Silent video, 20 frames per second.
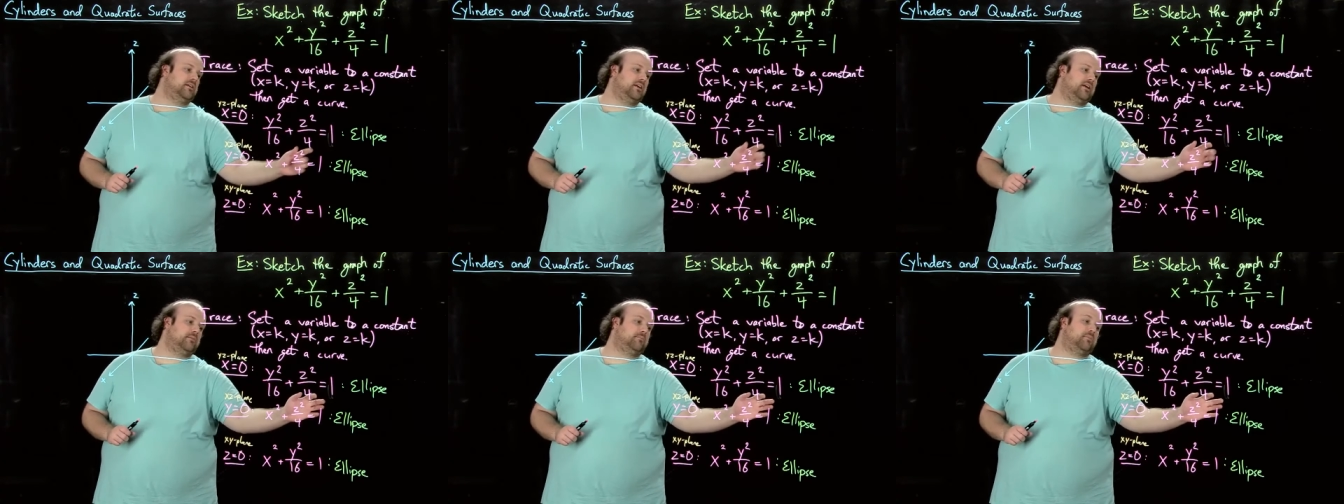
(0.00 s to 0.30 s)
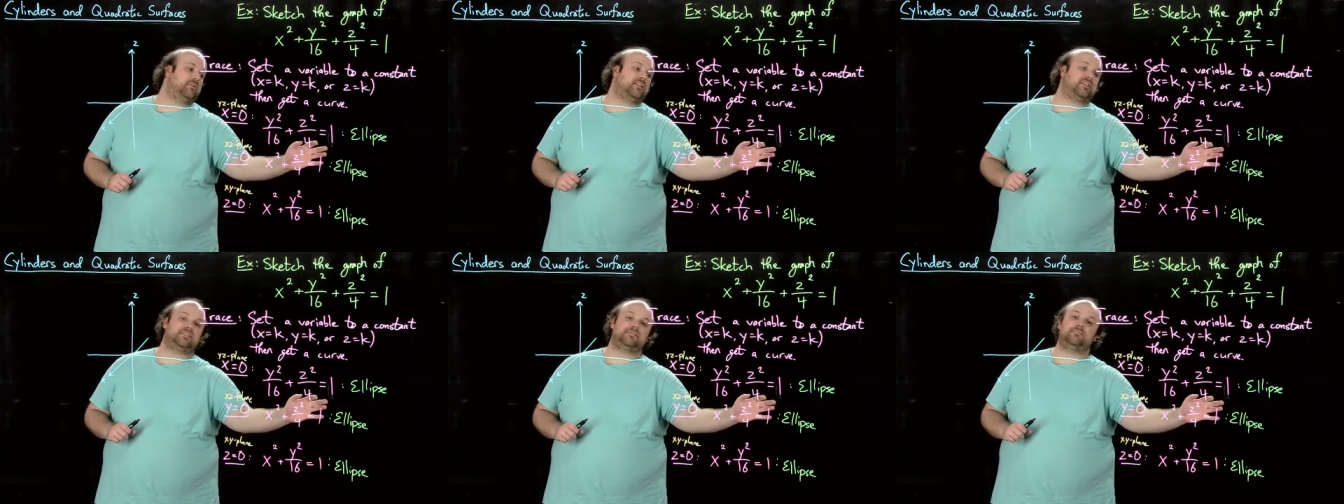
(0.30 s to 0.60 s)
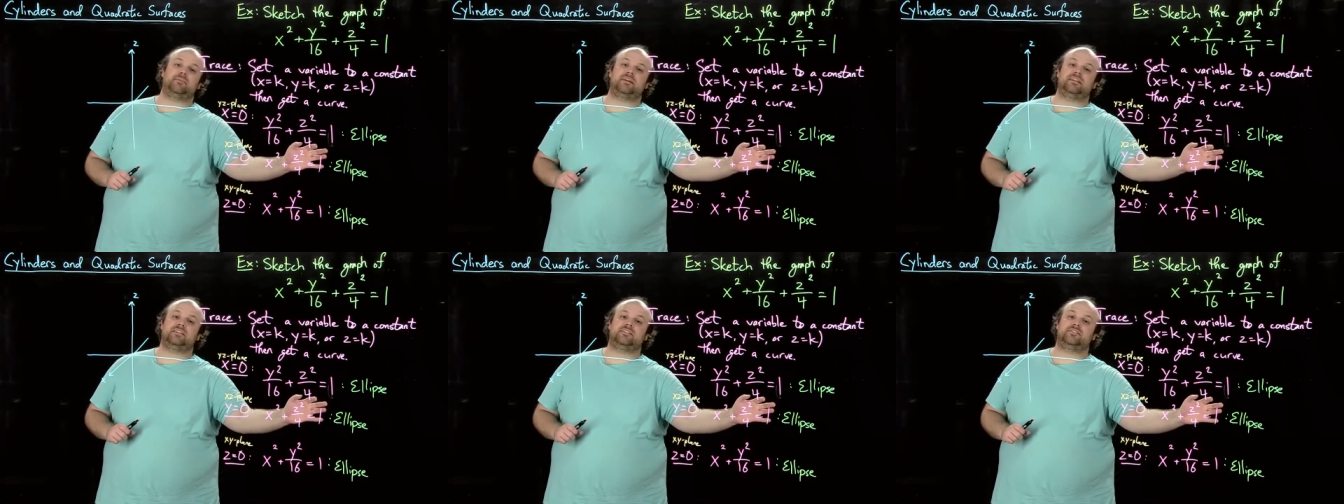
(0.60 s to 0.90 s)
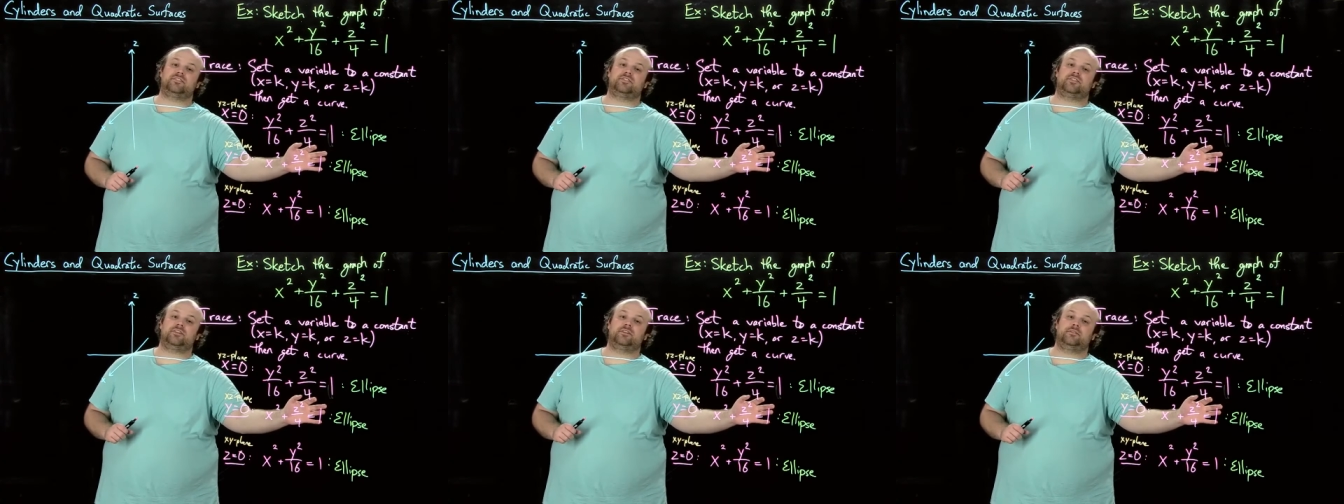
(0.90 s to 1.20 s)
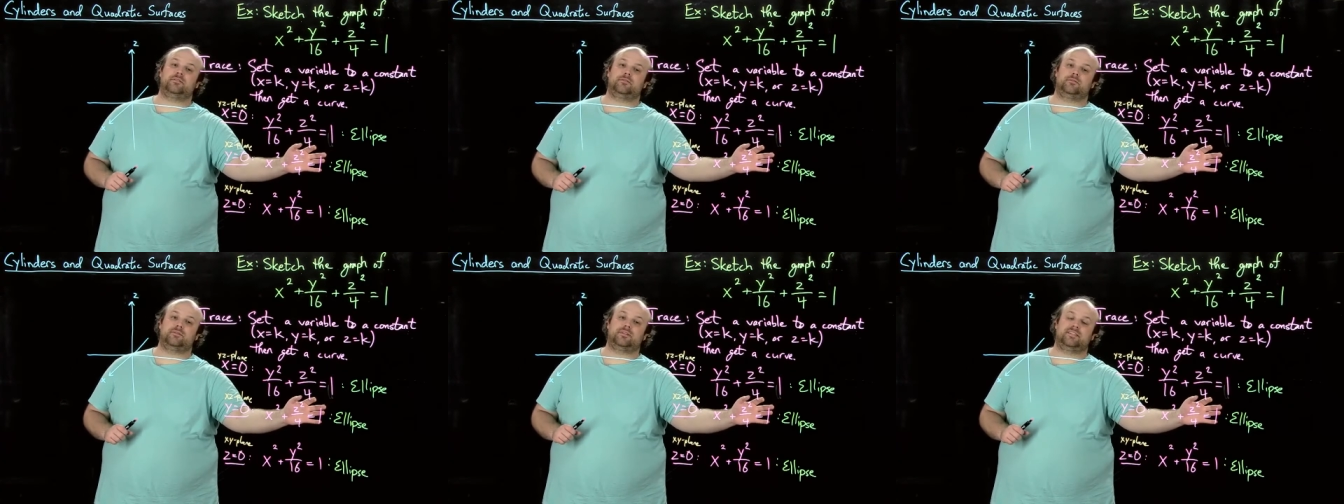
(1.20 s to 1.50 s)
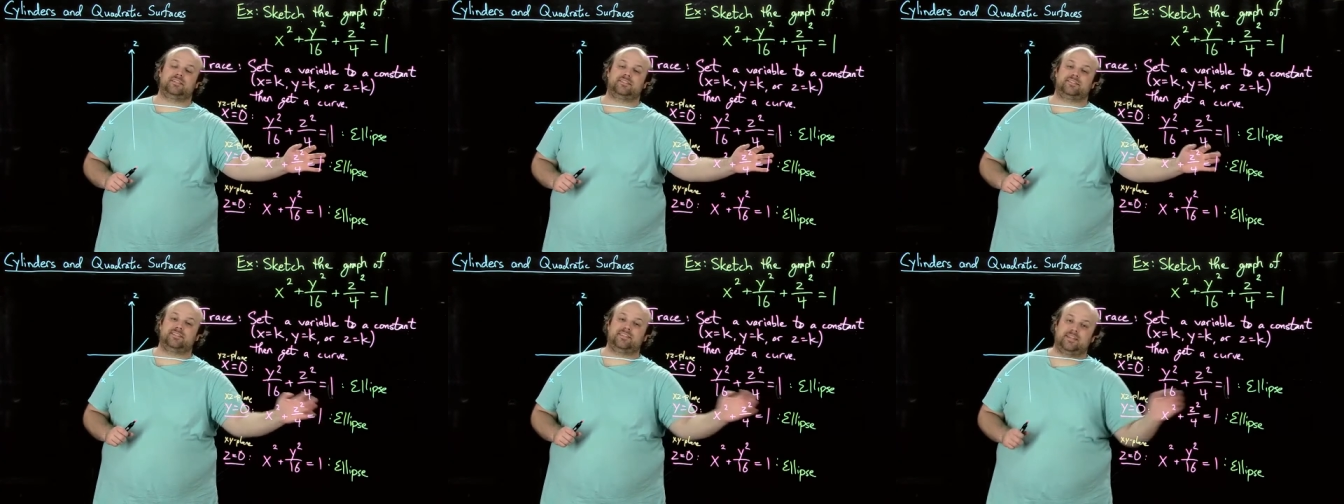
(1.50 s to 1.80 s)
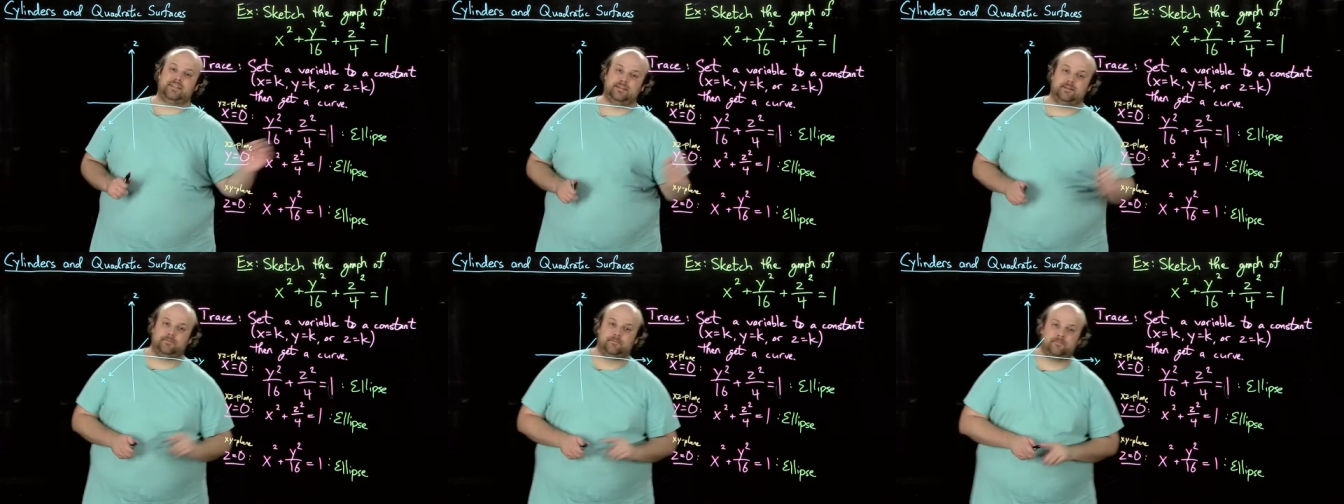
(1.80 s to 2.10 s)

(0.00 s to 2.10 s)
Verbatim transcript: and plus minus 2 in the z.